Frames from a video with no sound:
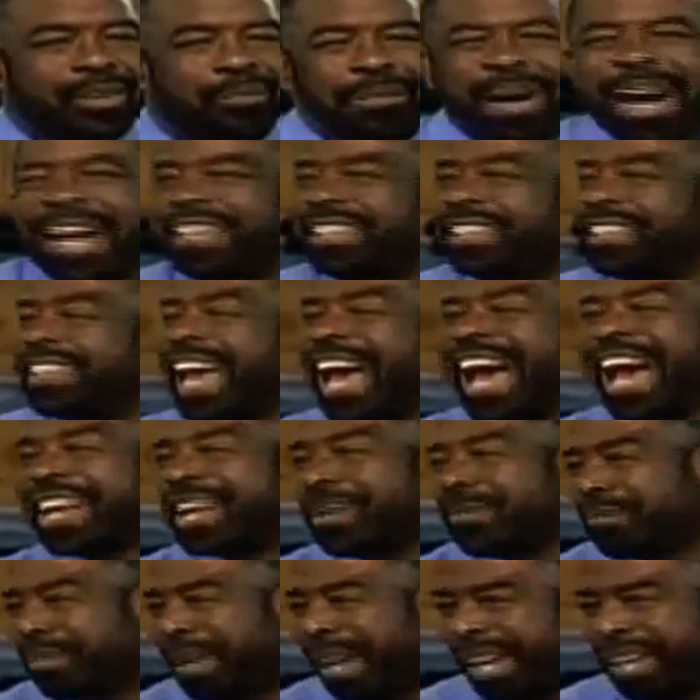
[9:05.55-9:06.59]
my
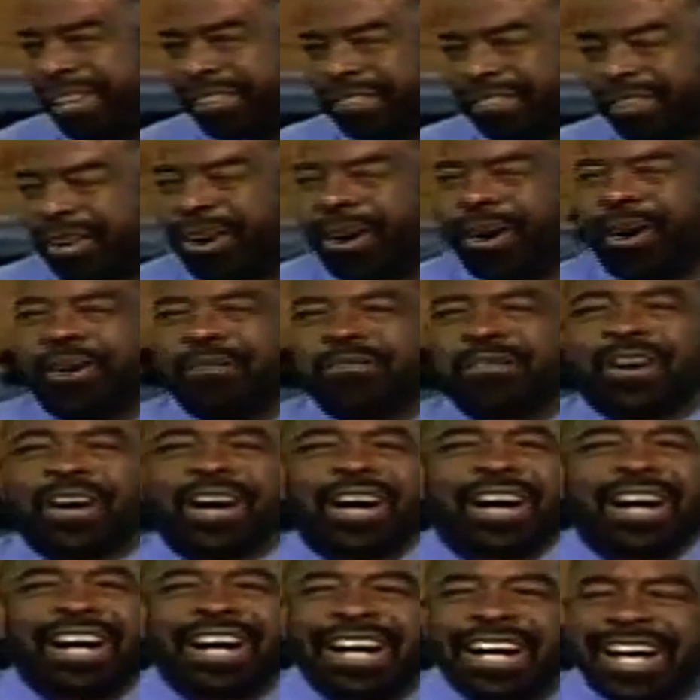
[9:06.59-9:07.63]
database, over
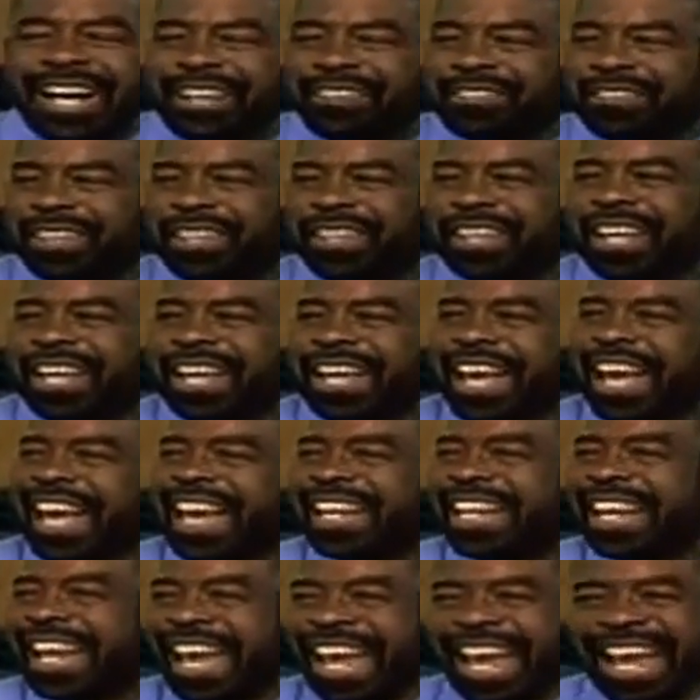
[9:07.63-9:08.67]

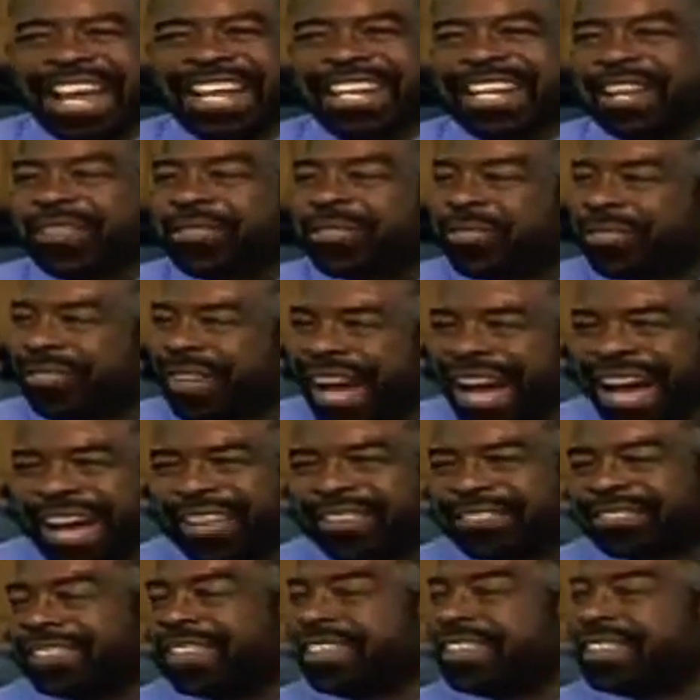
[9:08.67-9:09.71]

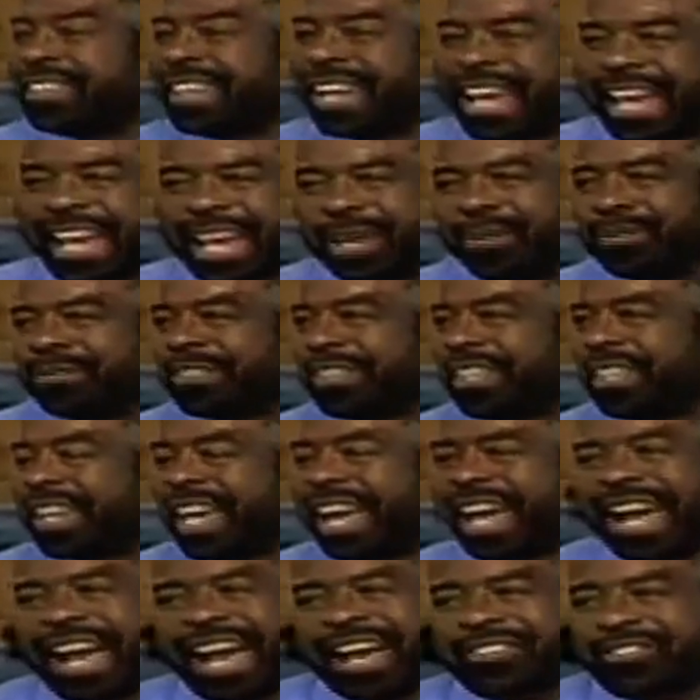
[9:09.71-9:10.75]
180,000 names
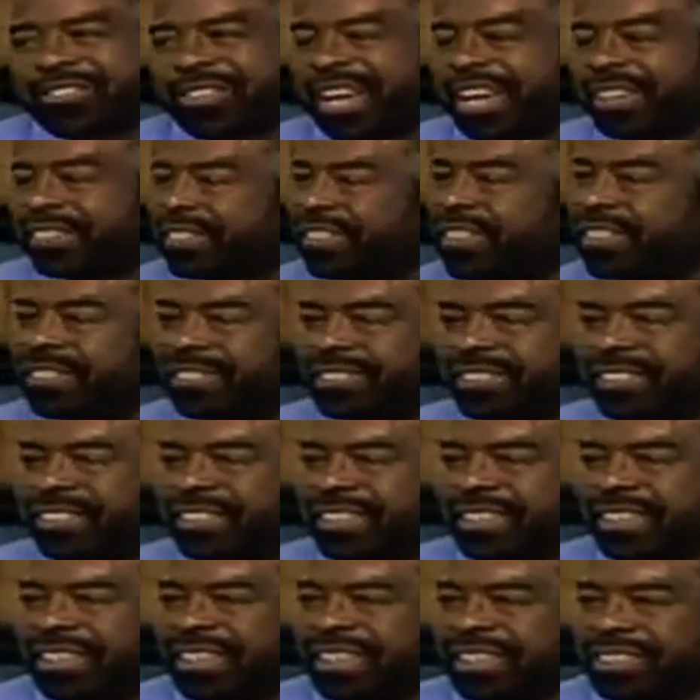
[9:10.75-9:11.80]
and addresses.
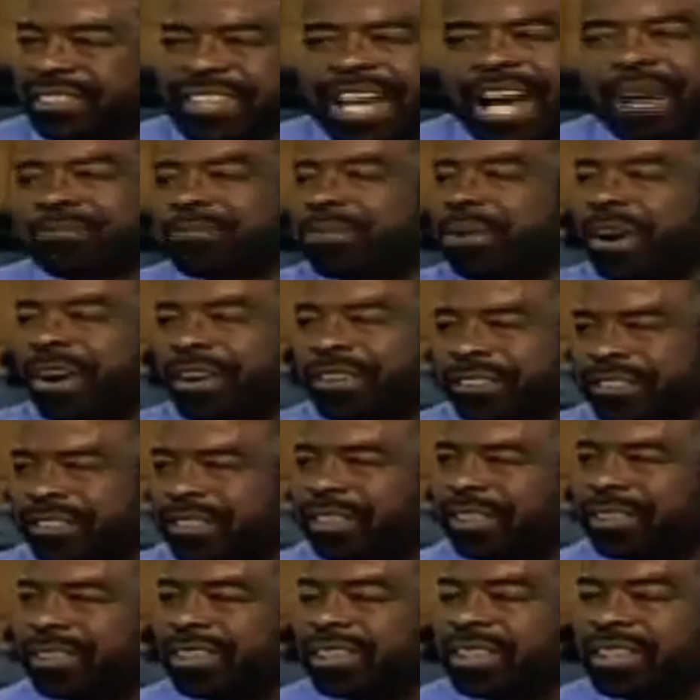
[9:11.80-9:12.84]
It's not
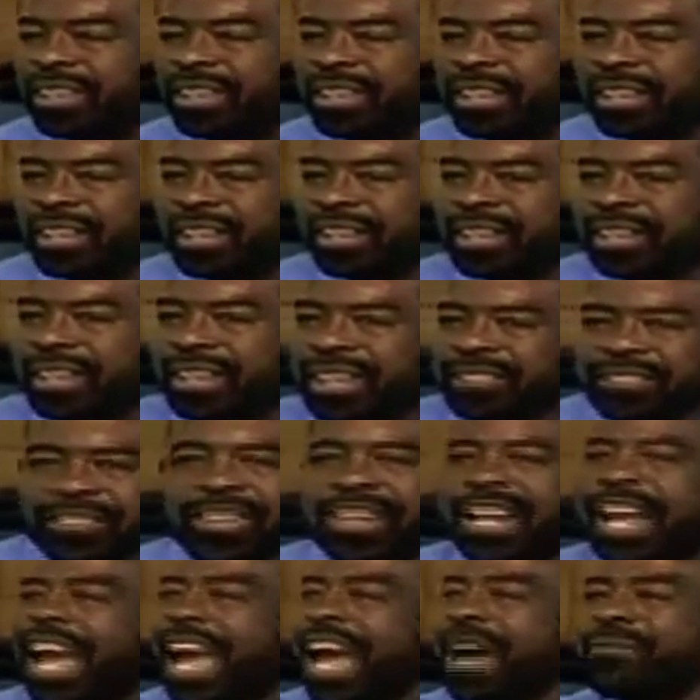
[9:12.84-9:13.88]
personal. It's
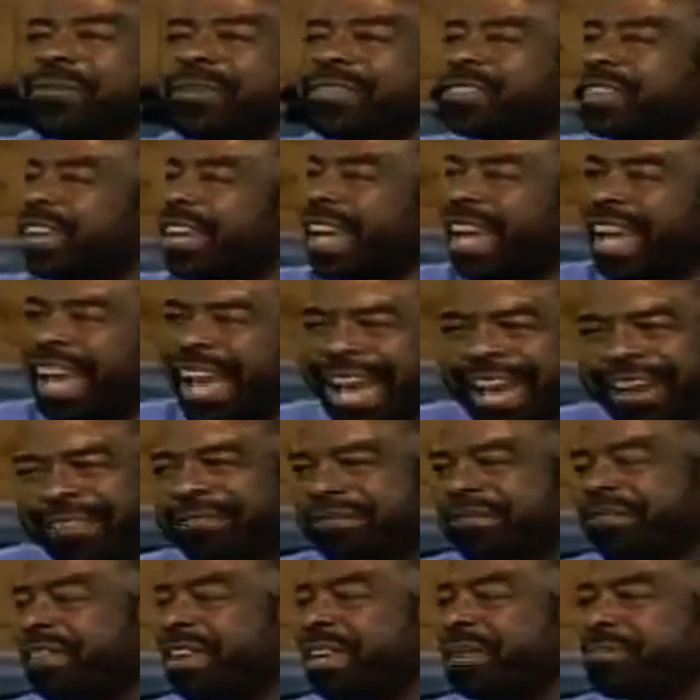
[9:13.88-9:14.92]
going to happen to
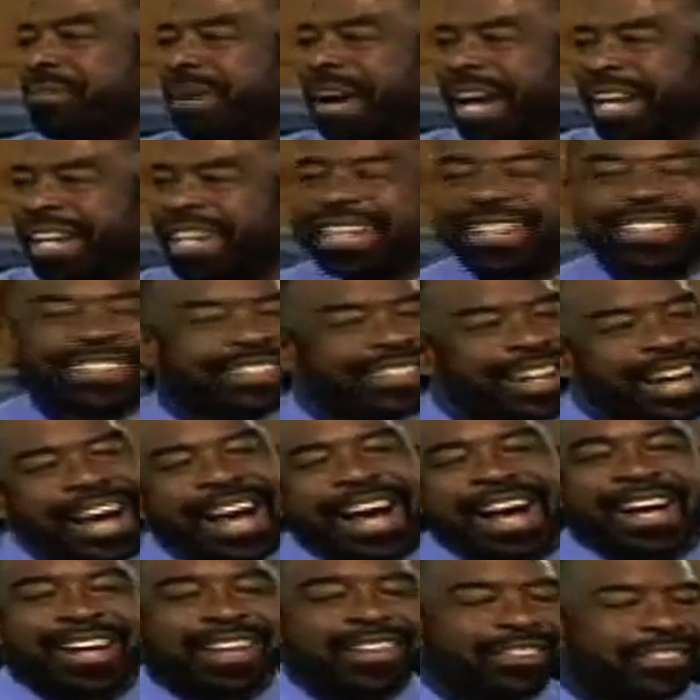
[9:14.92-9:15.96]
everybody. It
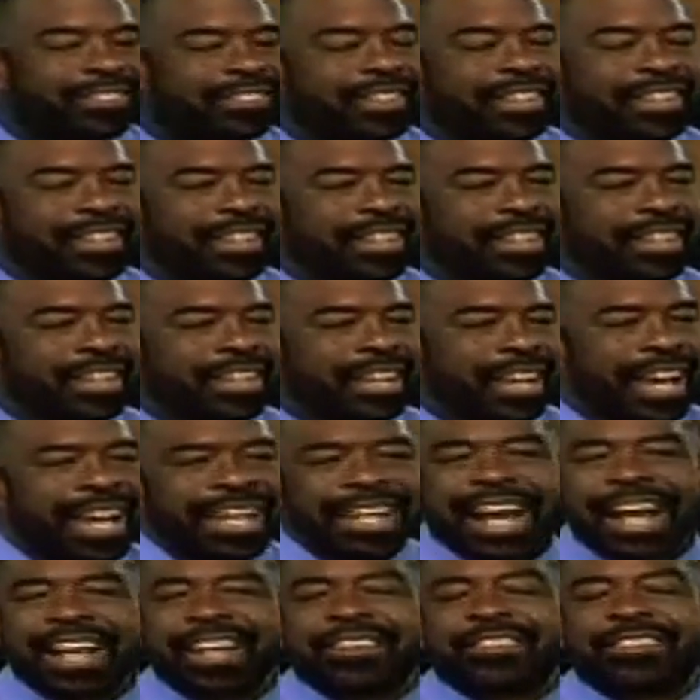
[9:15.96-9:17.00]
does.
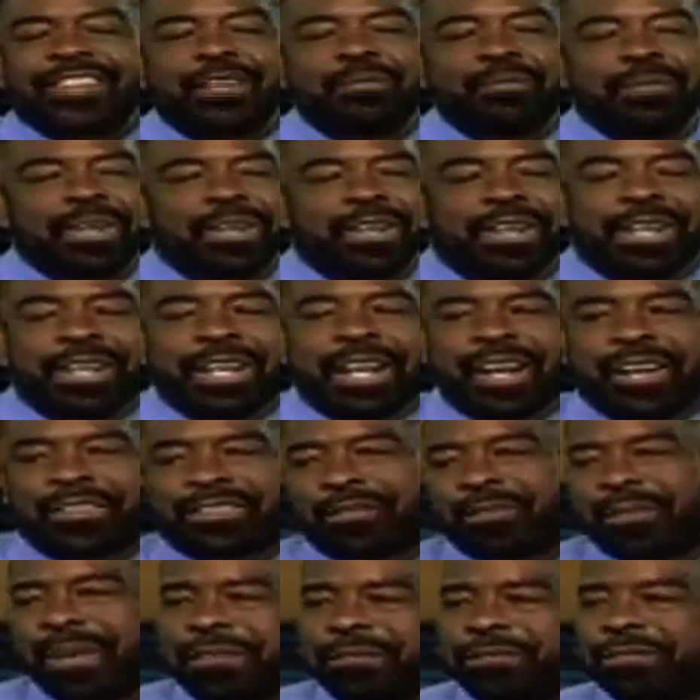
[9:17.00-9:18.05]
8 out of 10
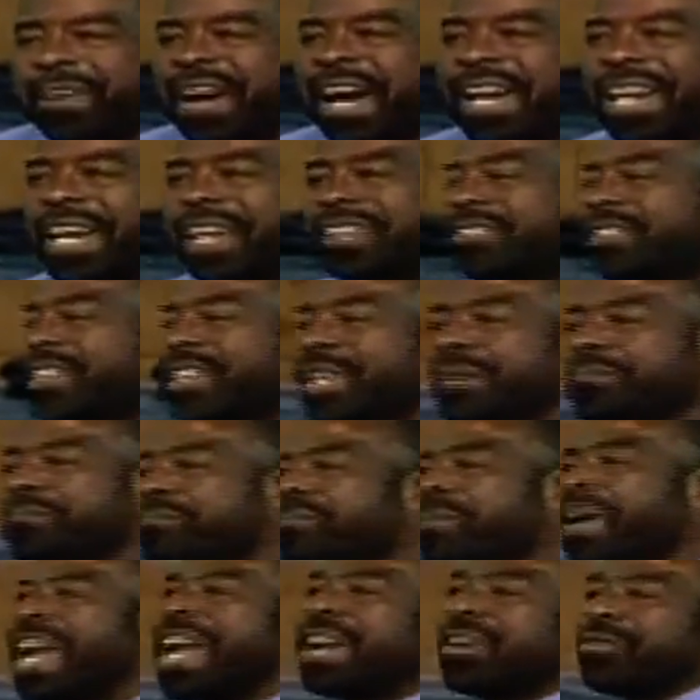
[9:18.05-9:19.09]
millionaires have been financially
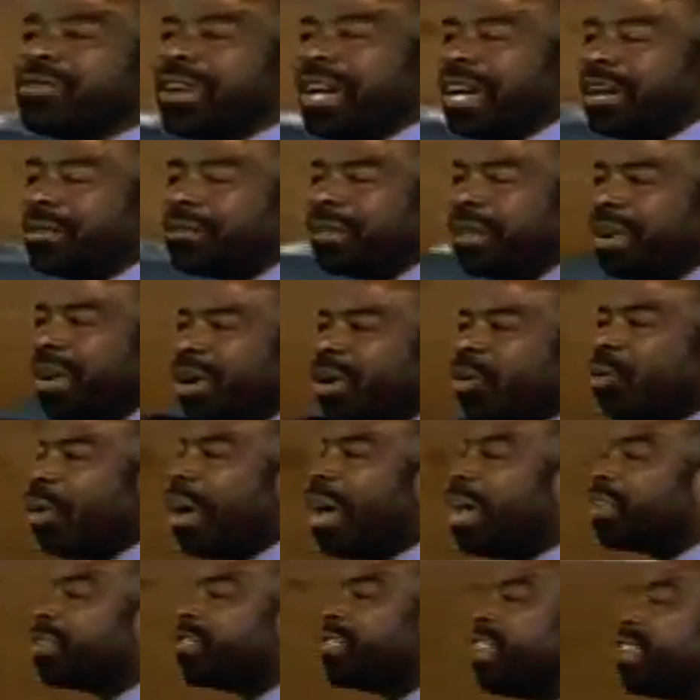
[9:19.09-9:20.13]
bankrupt.
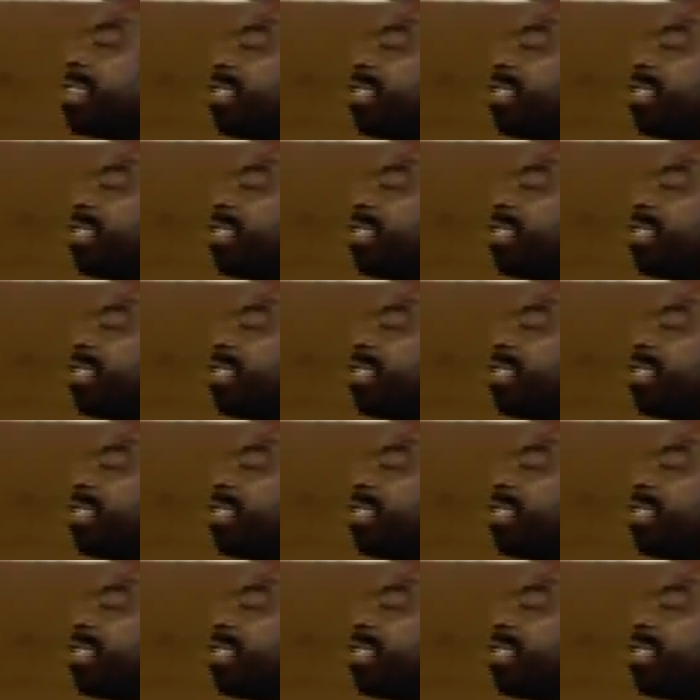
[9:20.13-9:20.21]
Walt